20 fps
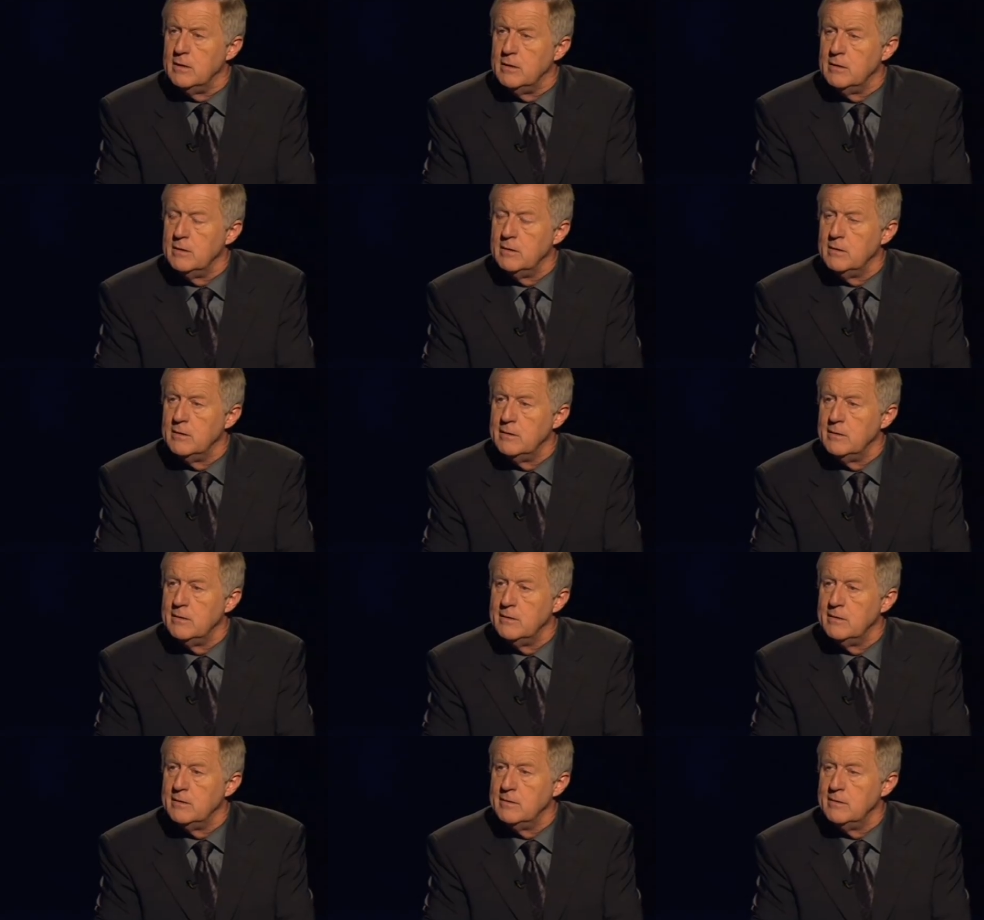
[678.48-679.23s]

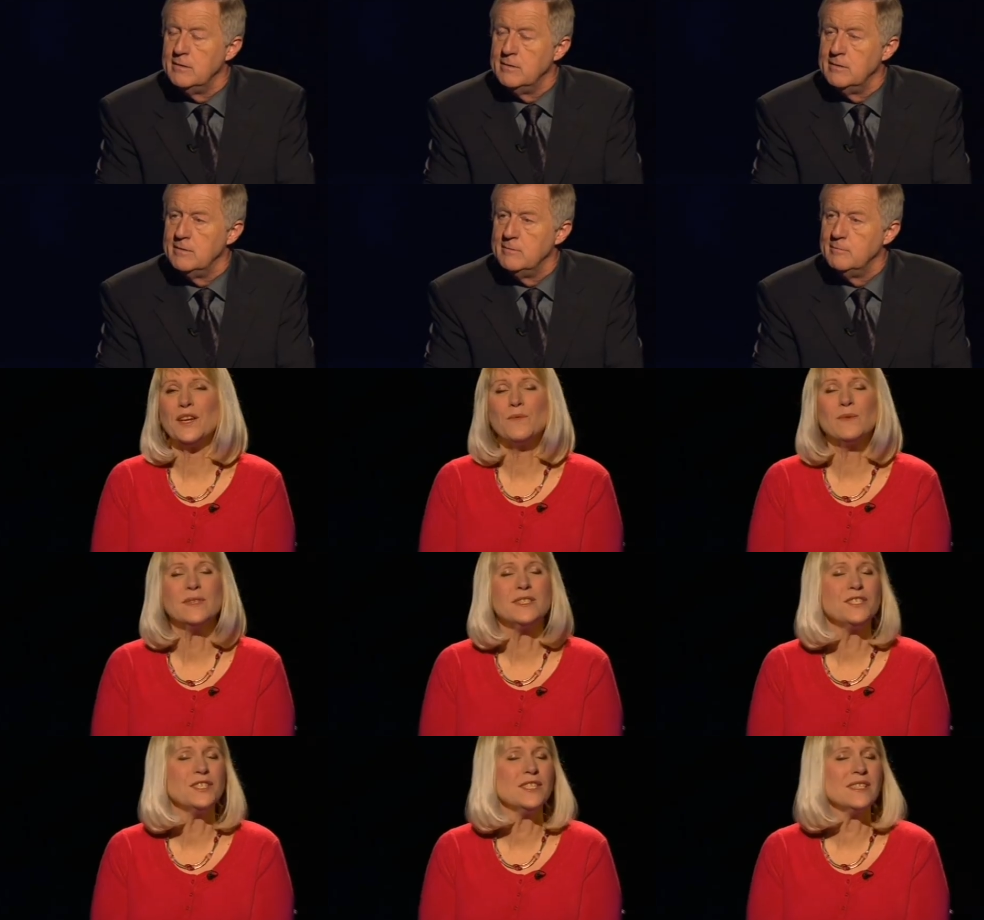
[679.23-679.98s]
Yes. It
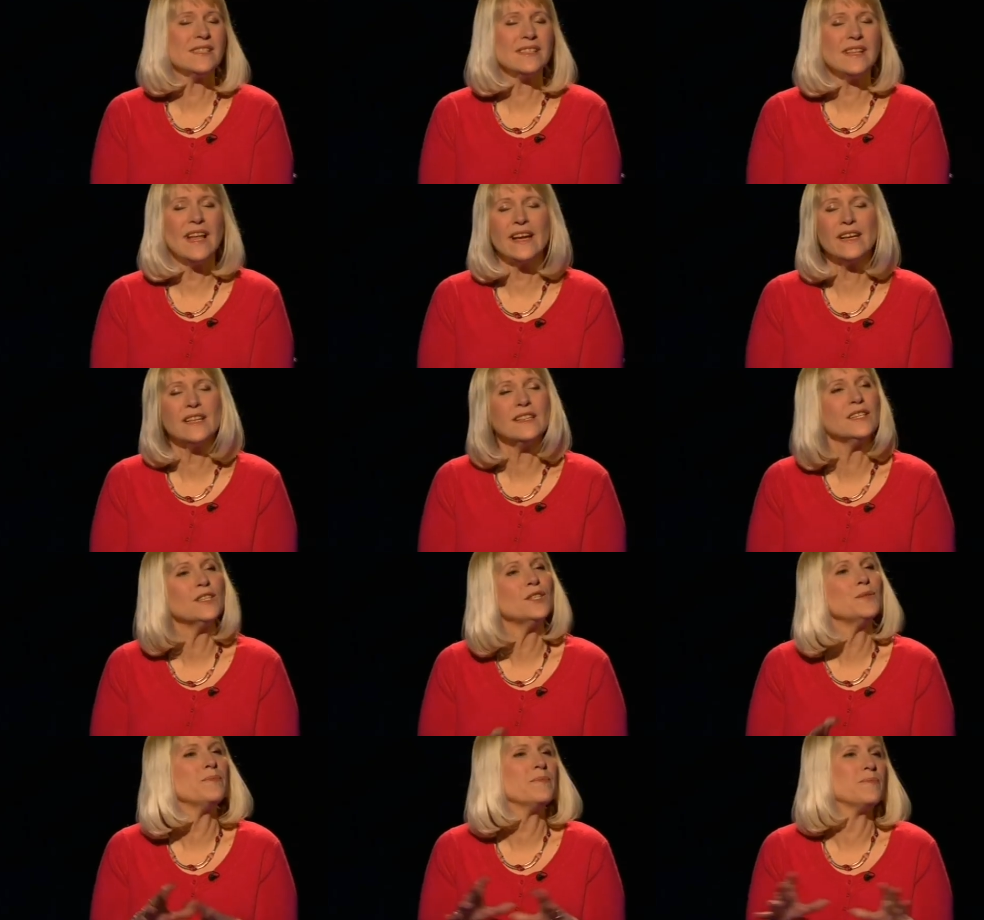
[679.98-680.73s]
was just like a
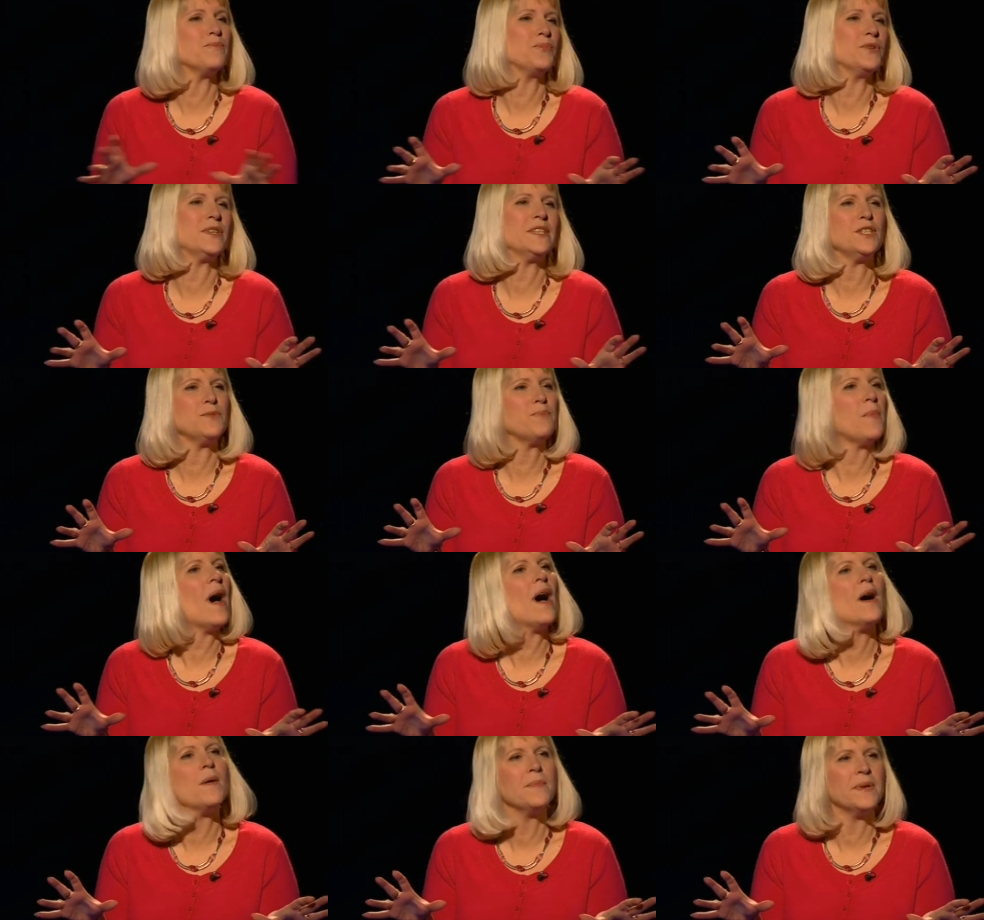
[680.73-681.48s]
little British
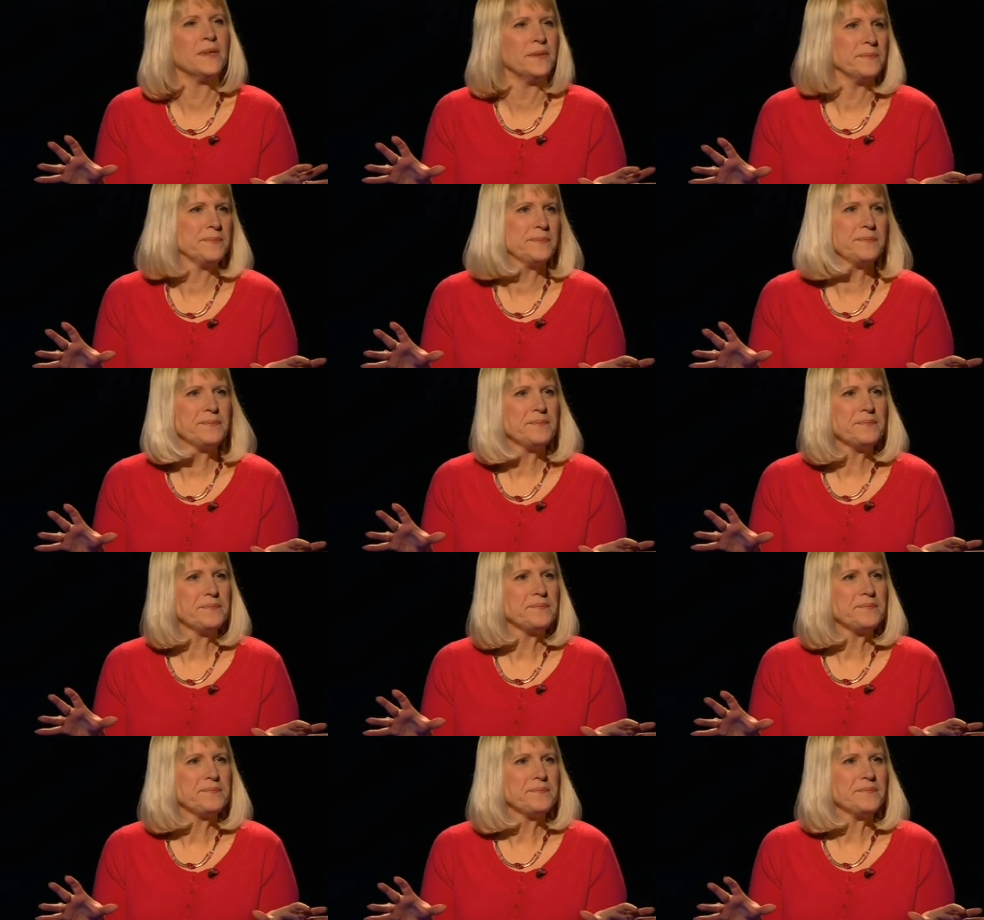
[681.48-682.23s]
pub
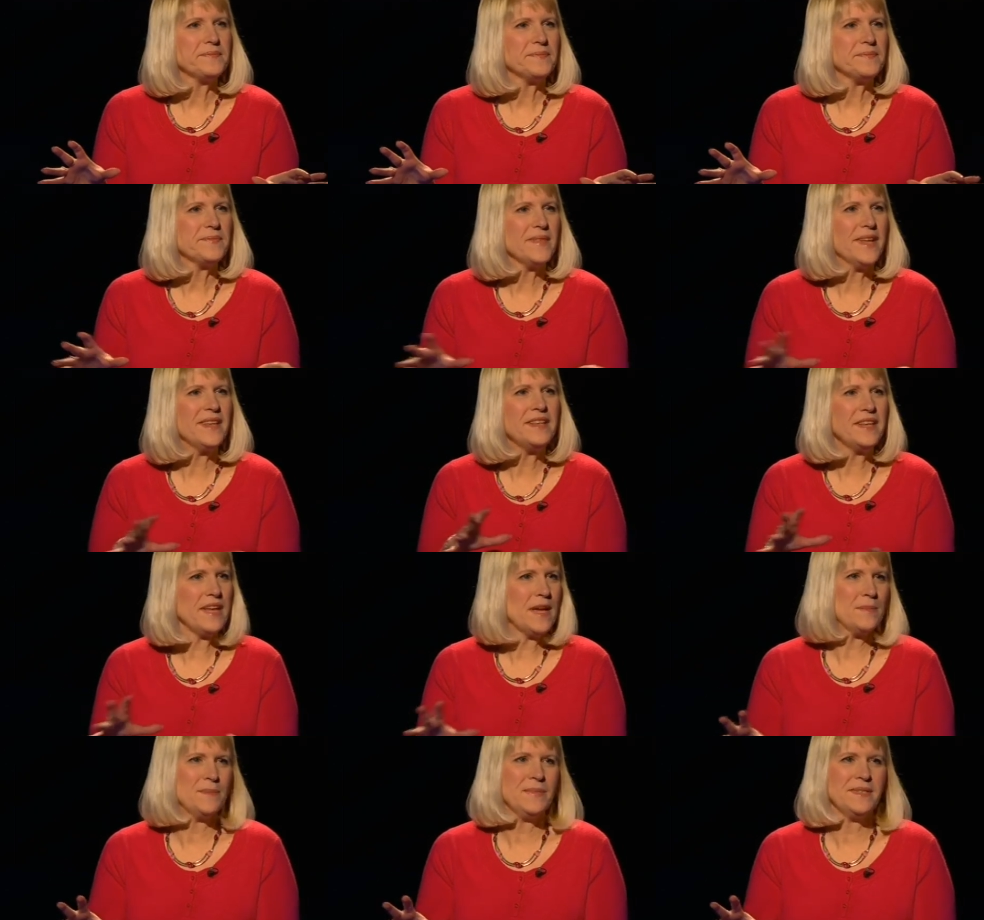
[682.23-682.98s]
in
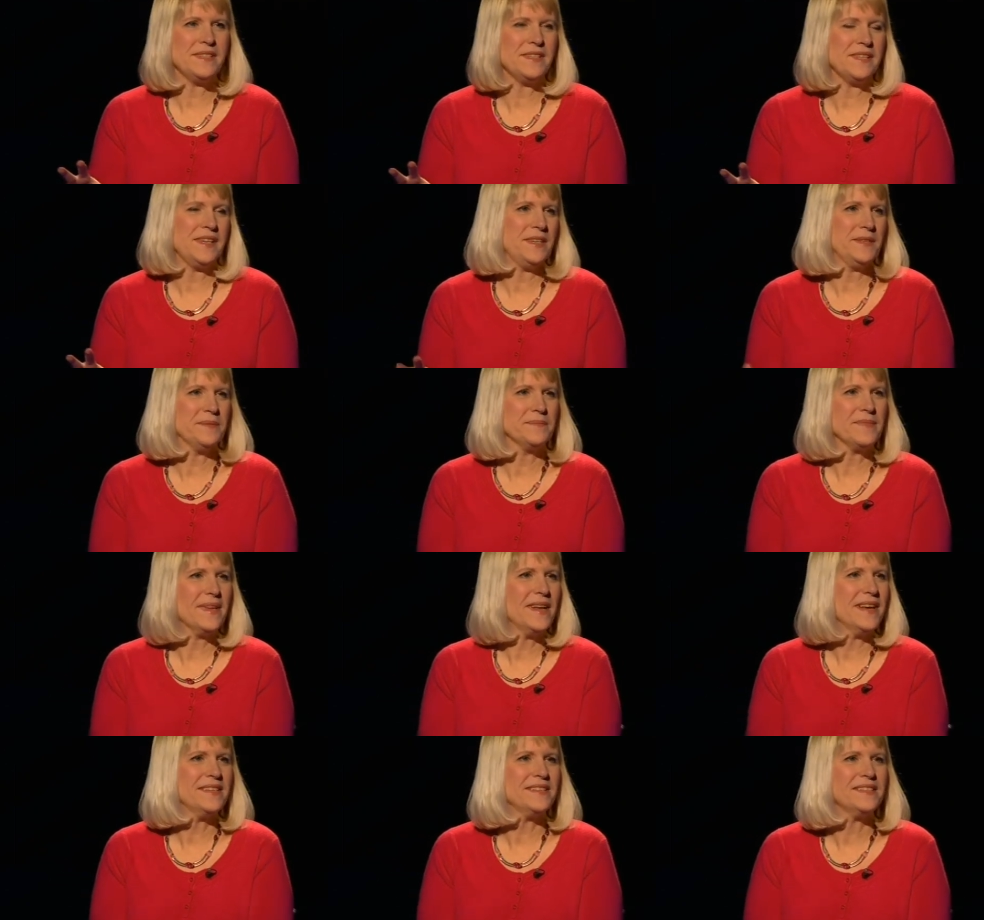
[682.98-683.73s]
the embassy.
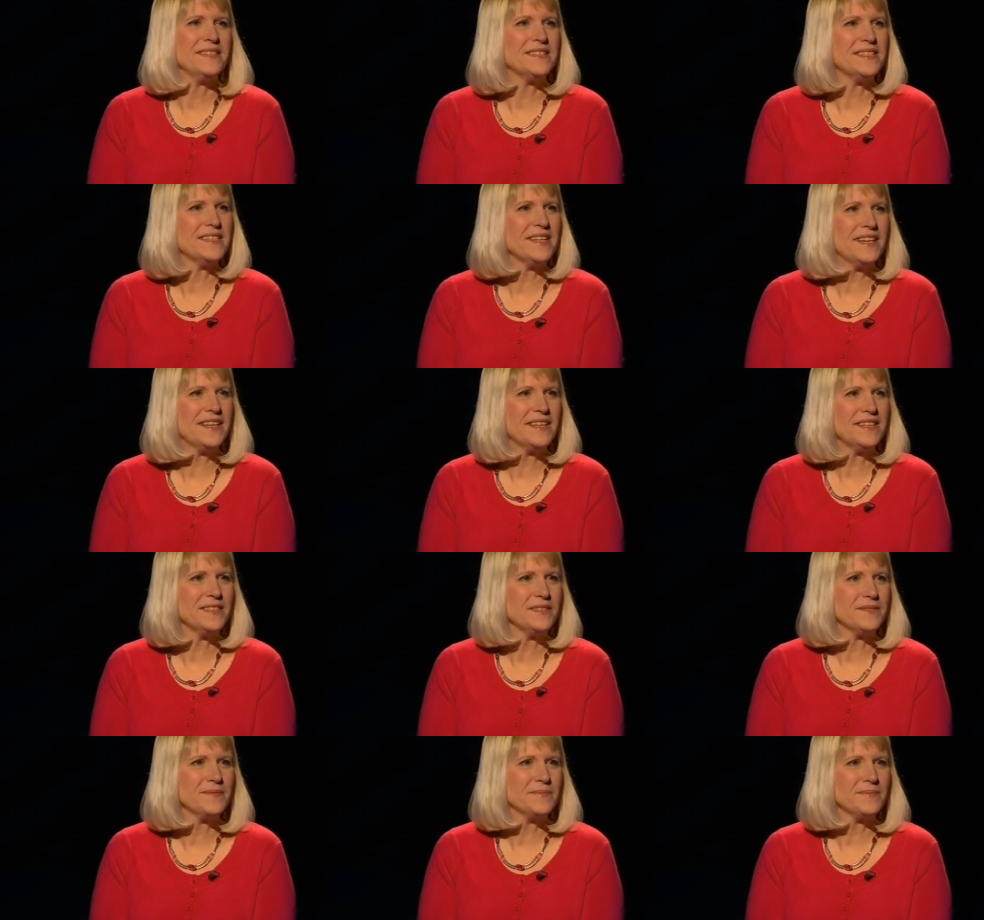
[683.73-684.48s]
And
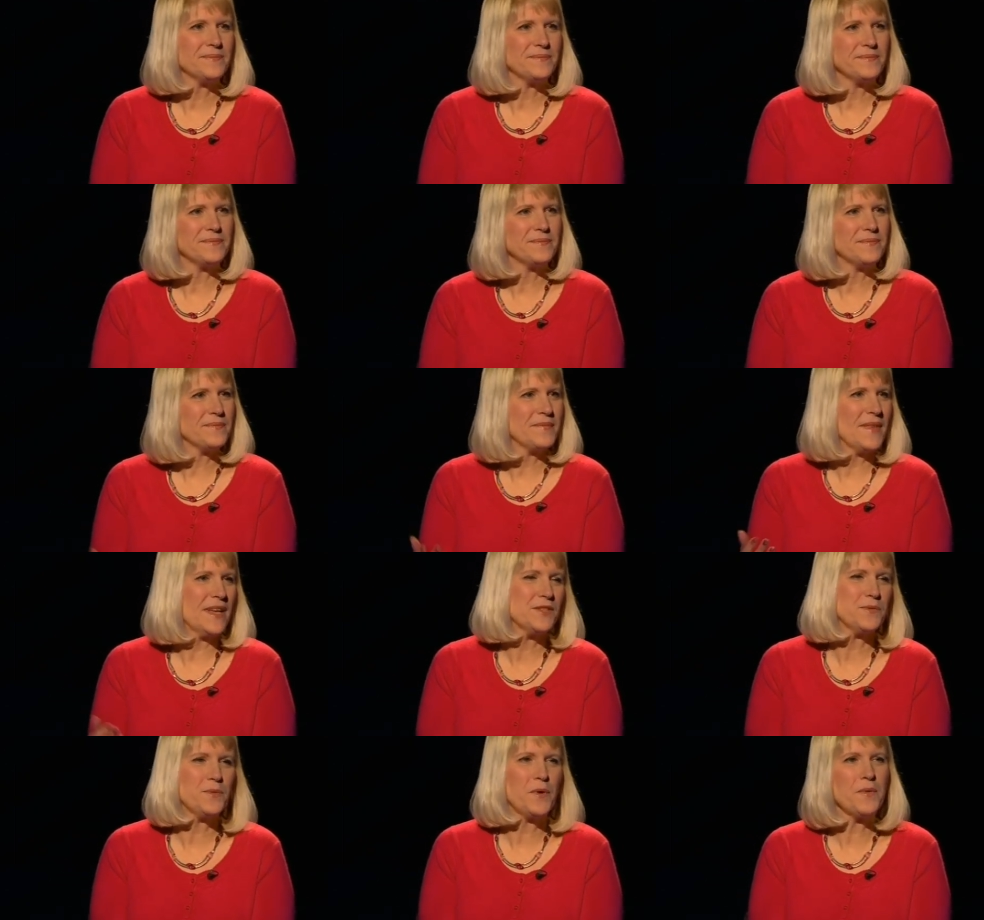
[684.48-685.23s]
uh,
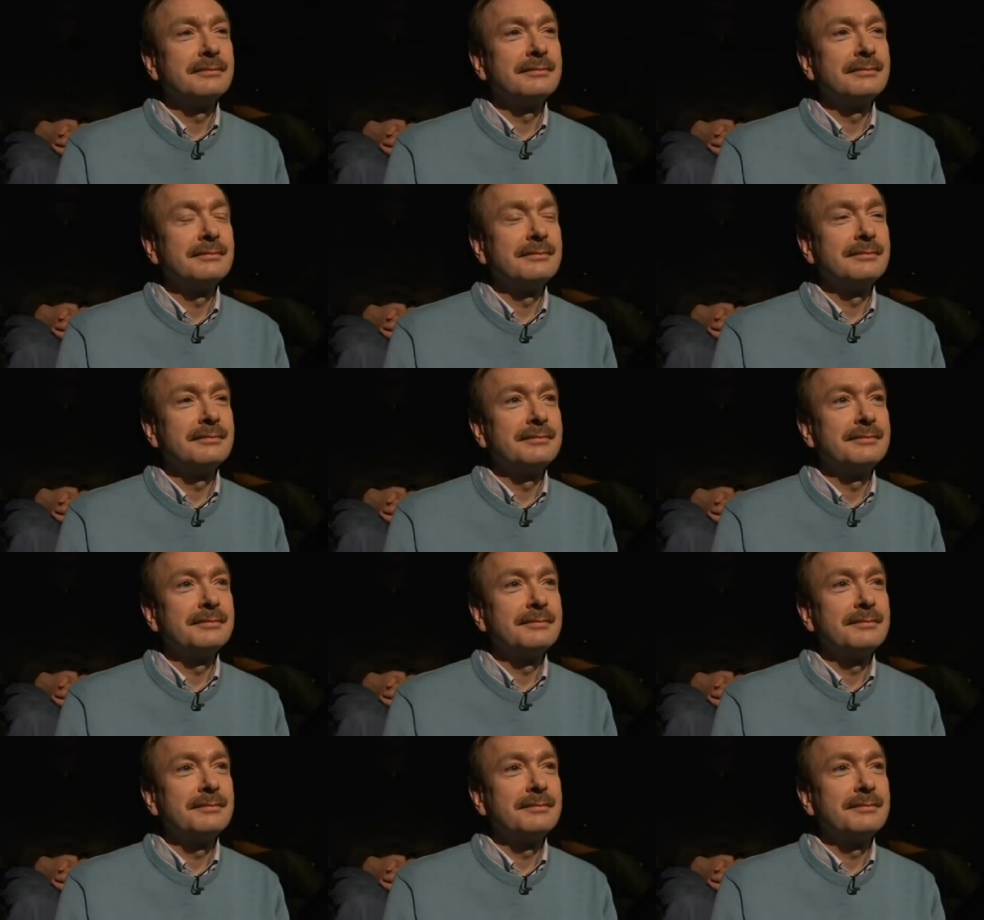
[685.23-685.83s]
that's where we met.